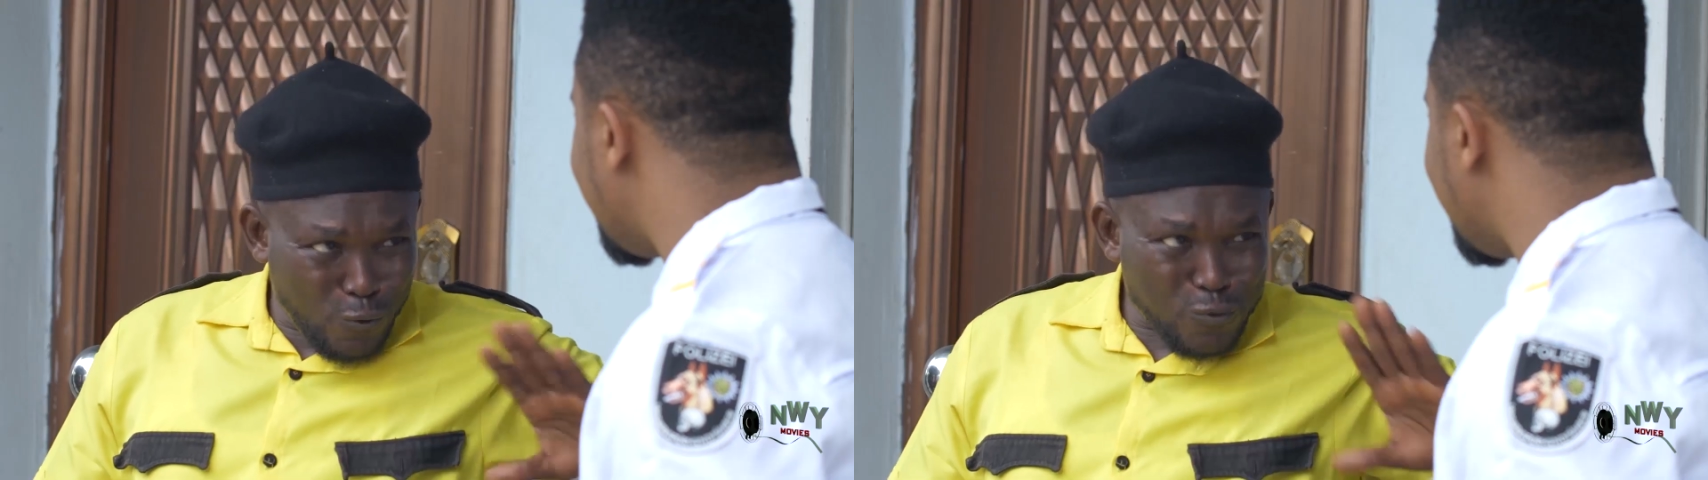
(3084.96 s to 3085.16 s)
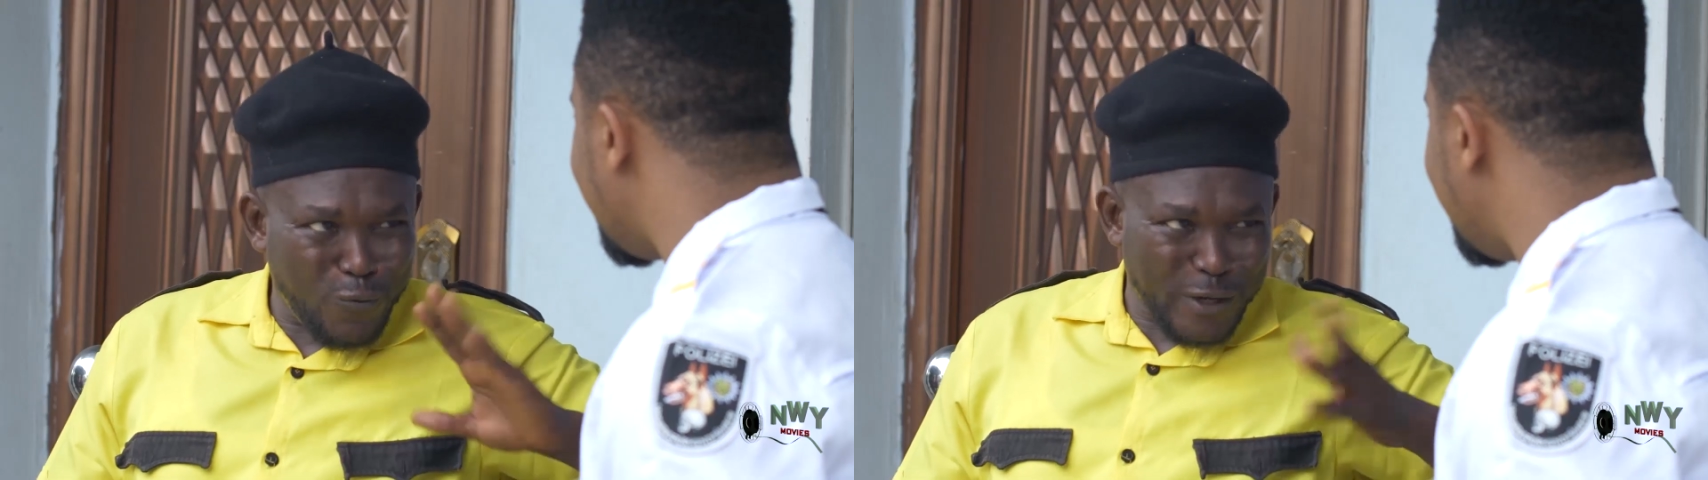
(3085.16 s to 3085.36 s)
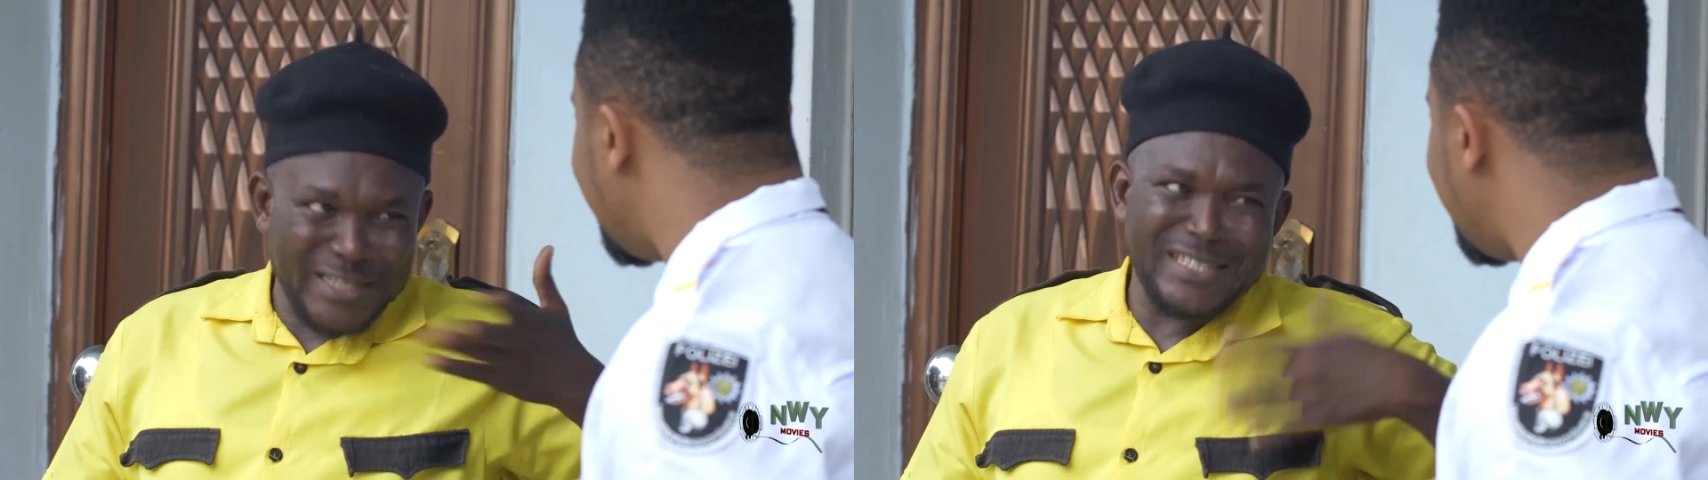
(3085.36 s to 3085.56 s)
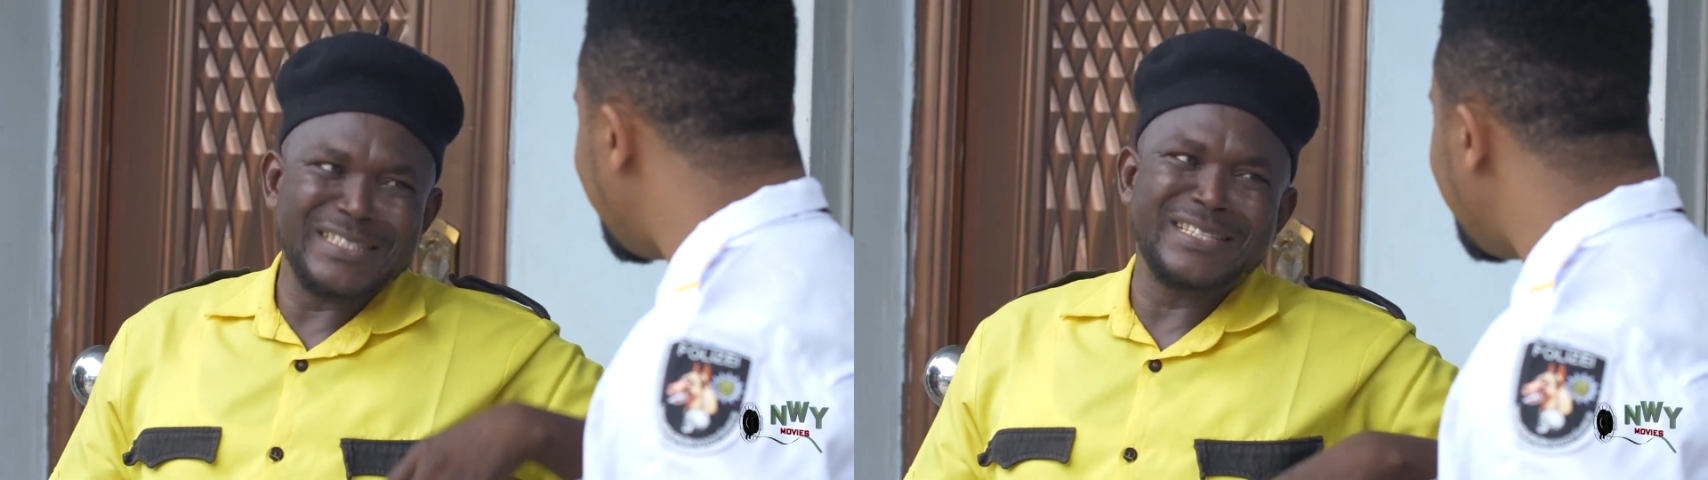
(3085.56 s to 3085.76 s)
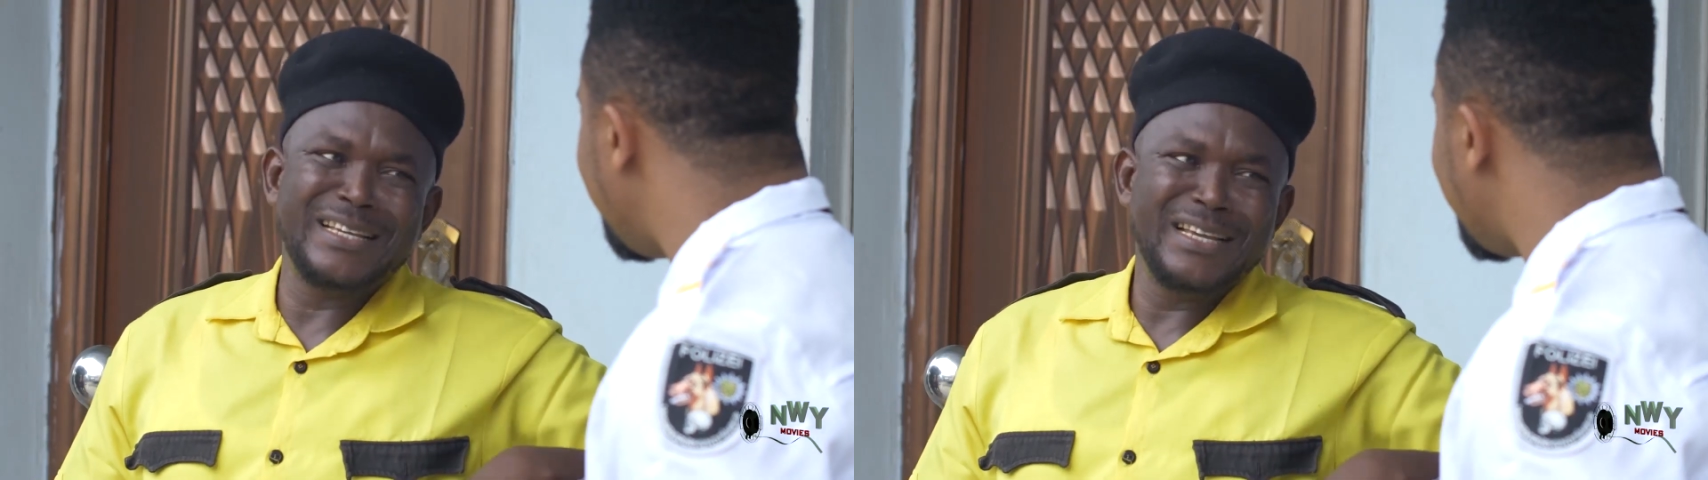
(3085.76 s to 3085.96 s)
Just forget
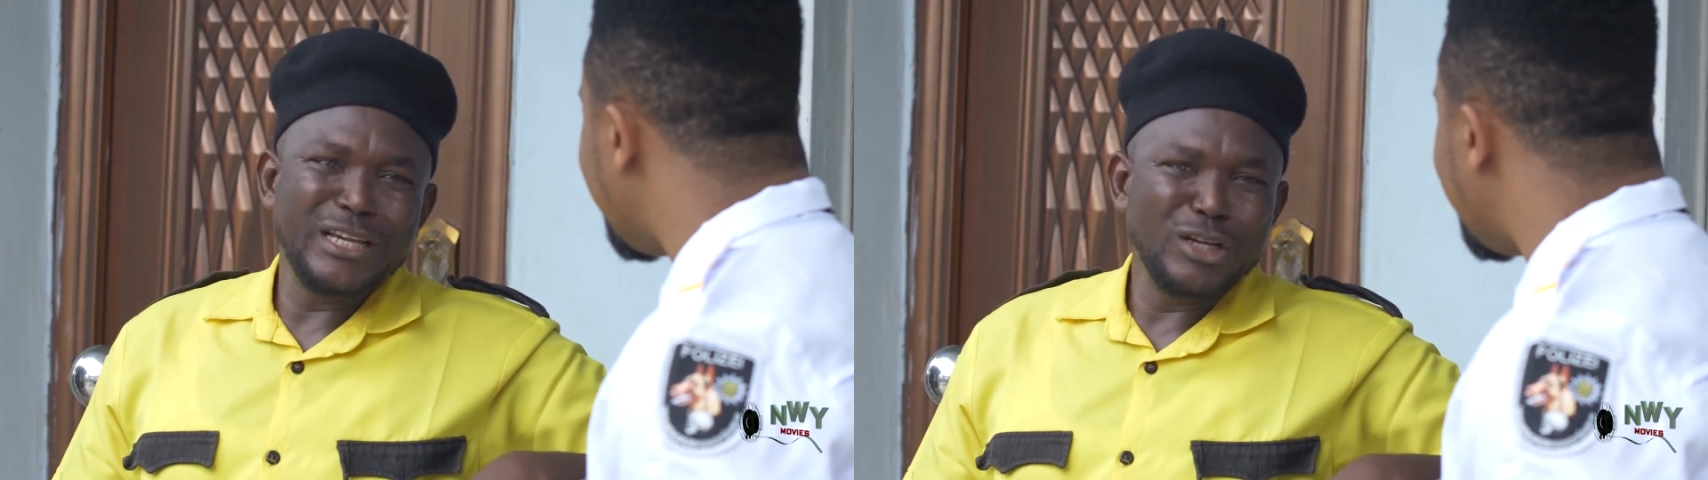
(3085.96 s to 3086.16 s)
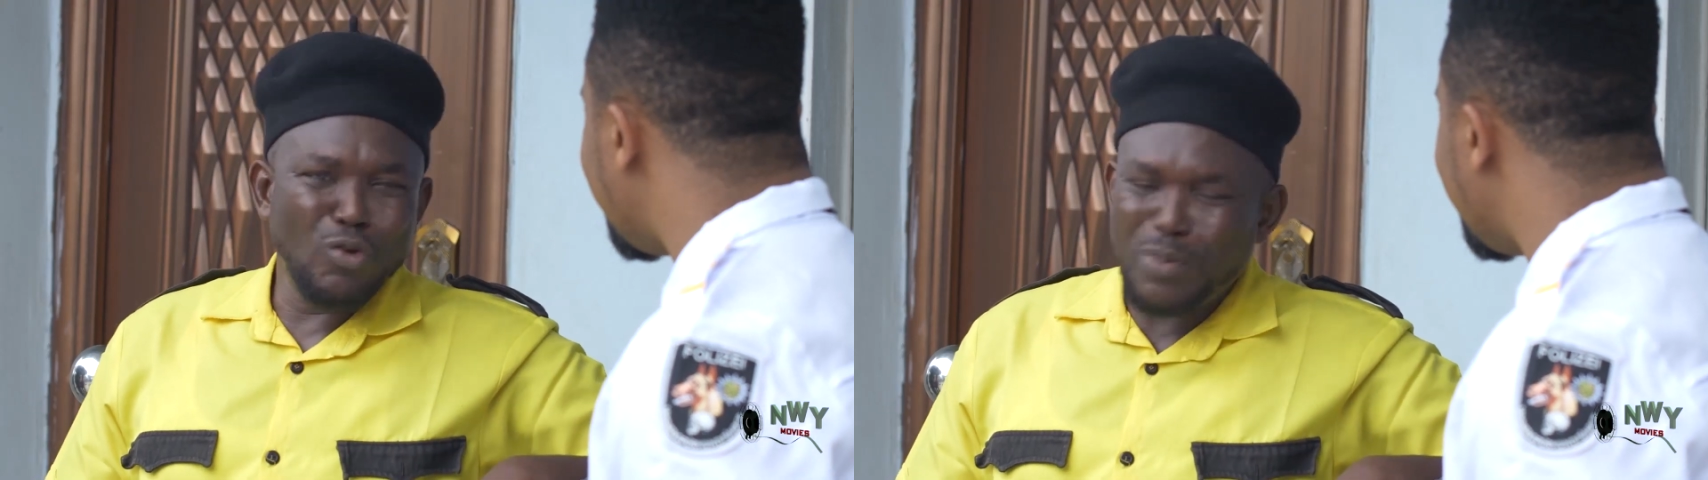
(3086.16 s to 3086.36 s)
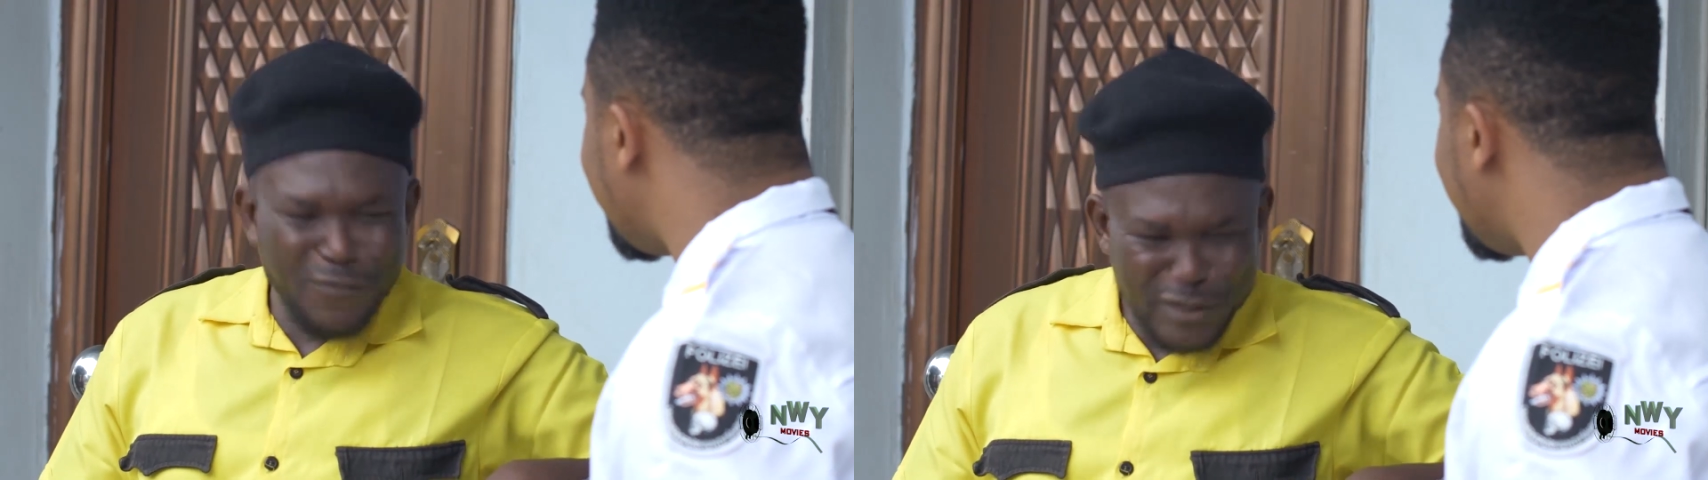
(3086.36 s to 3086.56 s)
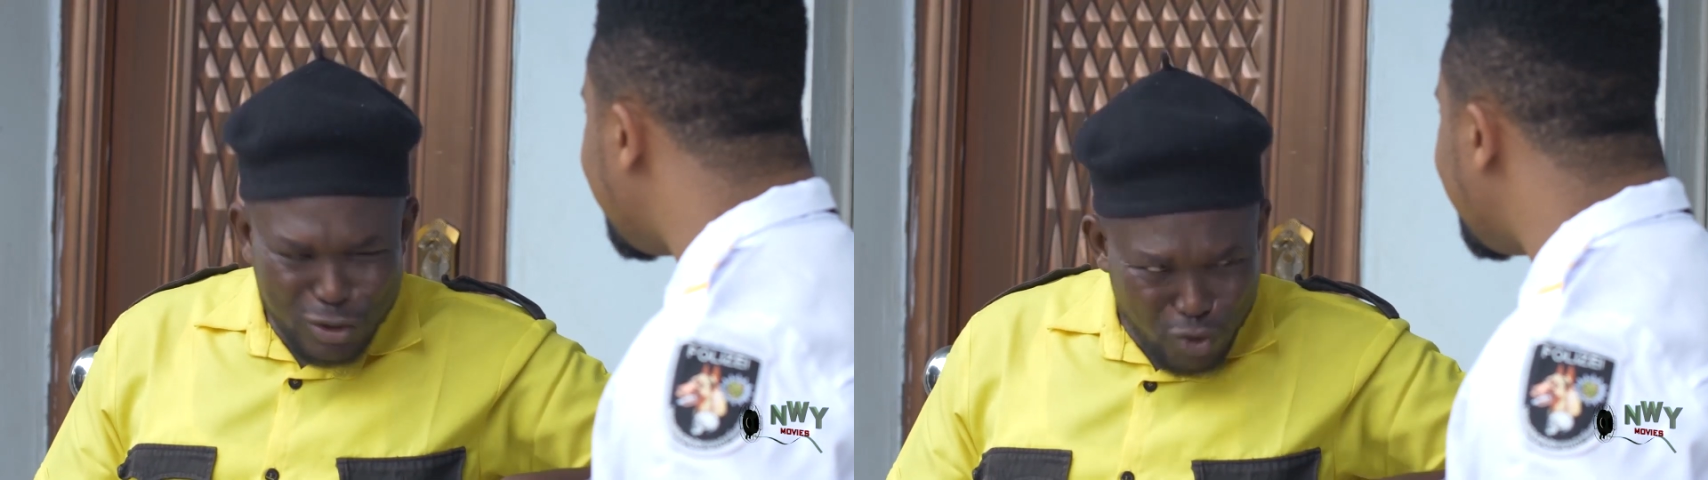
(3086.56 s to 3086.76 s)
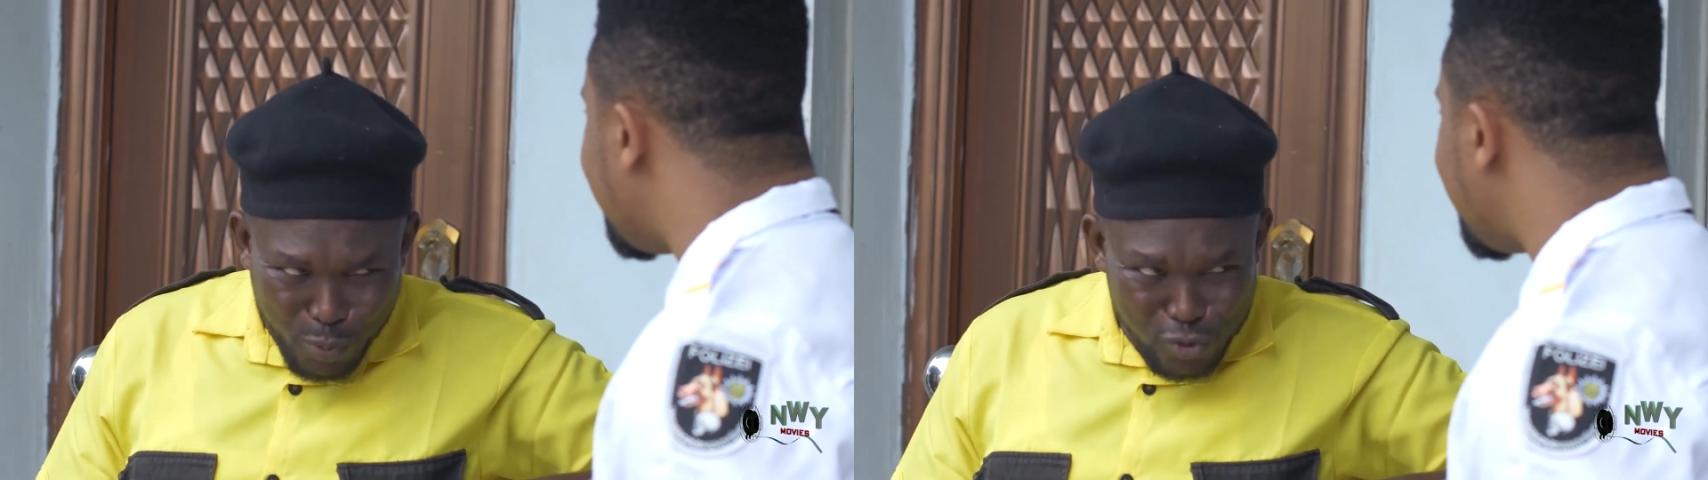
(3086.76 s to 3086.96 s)
it. Not be
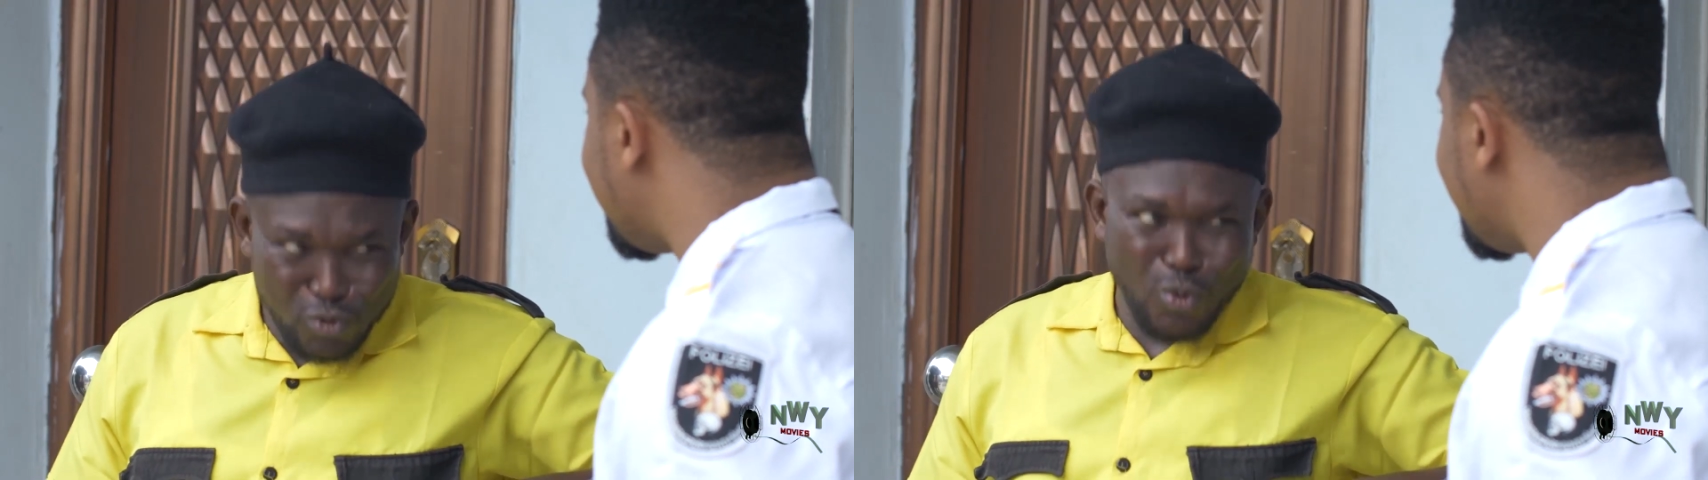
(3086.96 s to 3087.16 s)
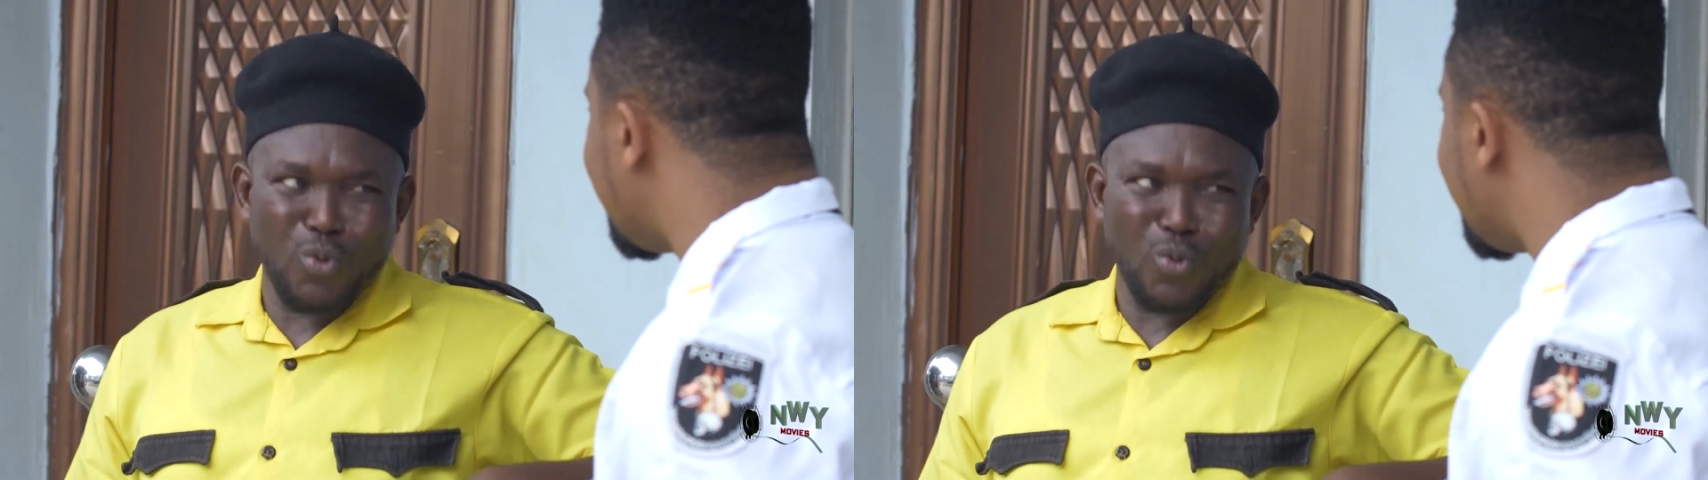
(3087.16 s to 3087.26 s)
everything you're supposed to